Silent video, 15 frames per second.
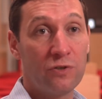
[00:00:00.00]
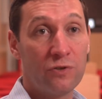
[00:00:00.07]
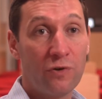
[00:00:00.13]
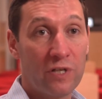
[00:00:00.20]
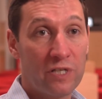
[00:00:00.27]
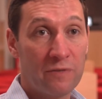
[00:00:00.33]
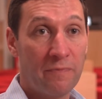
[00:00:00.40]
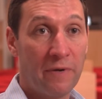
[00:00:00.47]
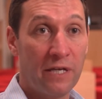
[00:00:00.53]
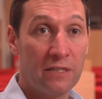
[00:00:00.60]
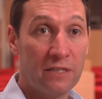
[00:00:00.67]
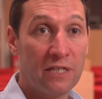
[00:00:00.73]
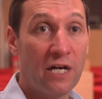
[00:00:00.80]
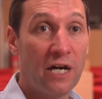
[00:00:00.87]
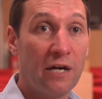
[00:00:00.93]
to go and
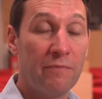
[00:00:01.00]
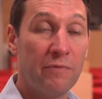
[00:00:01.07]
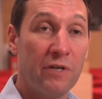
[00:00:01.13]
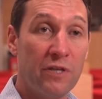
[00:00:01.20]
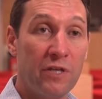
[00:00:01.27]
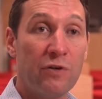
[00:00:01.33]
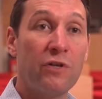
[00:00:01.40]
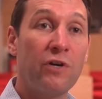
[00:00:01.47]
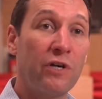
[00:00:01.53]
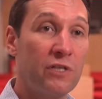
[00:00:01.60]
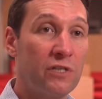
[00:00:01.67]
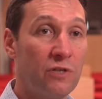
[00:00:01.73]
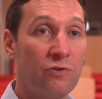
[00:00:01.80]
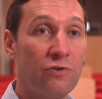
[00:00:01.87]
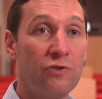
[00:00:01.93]
spend time in the other
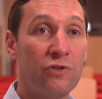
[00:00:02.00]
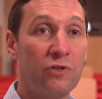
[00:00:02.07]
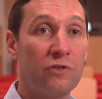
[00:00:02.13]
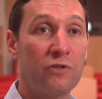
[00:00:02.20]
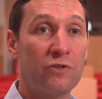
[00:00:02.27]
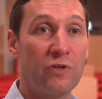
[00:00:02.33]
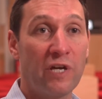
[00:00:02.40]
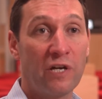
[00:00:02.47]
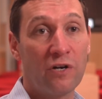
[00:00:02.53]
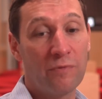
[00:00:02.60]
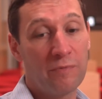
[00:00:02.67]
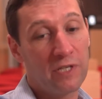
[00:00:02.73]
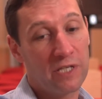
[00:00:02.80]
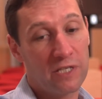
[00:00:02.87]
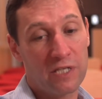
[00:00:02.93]
institution. So they
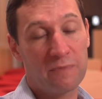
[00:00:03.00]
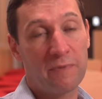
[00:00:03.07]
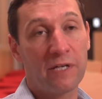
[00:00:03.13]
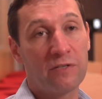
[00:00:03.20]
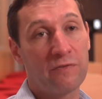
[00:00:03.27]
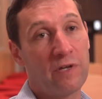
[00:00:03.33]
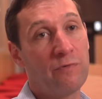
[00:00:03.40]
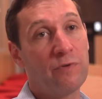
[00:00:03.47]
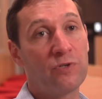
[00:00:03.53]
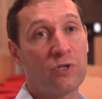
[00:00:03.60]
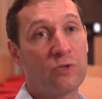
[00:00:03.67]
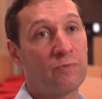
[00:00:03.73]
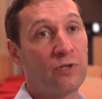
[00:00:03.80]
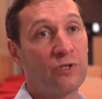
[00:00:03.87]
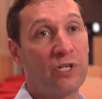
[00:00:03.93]
come in and as part of their
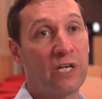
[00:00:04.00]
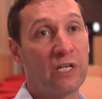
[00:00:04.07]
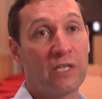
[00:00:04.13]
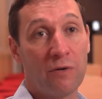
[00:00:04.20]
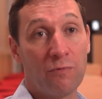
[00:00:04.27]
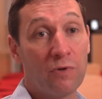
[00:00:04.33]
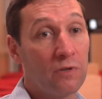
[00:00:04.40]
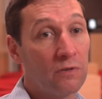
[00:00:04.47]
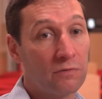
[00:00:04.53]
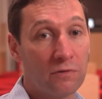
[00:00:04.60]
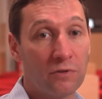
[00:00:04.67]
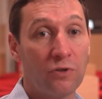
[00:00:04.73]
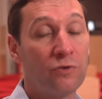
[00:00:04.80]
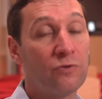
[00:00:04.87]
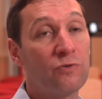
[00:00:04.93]
research project, they will
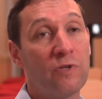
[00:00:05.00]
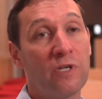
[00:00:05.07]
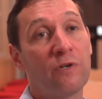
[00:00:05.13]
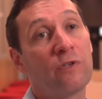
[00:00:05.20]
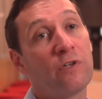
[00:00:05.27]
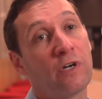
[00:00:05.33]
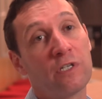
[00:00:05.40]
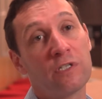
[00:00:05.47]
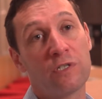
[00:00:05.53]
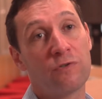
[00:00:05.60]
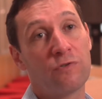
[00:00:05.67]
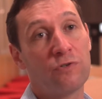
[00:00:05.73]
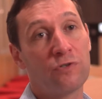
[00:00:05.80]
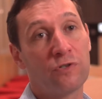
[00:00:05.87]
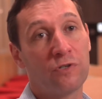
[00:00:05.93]
go to the other
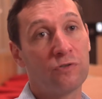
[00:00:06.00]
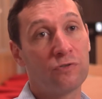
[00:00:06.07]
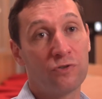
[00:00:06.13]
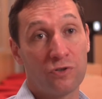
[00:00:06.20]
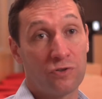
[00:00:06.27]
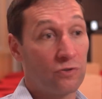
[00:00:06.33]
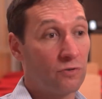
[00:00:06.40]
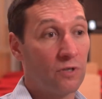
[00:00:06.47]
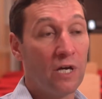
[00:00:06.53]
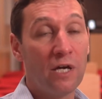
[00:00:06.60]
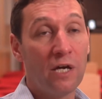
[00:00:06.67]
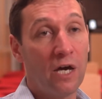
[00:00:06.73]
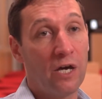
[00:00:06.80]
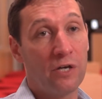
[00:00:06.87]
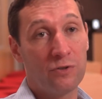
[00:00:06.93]
institution
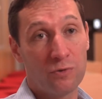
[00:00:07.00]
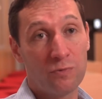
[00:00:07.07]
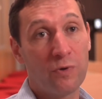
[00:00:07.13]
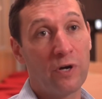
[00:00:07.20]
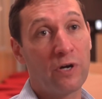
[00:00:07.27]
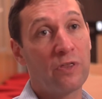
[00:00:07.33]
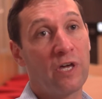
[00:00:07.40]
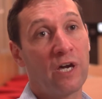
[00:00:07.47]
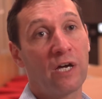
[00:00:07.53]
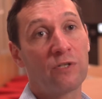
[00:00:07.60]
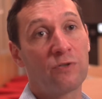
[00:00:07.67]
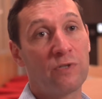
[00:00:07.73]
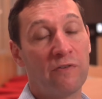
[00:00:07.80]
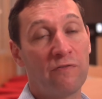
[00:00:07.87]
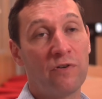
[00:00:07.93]
and to work there and
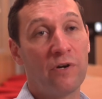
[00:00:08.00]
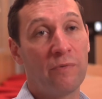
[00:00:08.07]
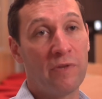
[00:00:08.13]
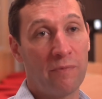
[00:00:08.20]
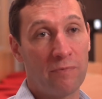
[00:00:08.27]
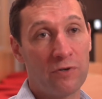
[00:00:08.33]
to develop their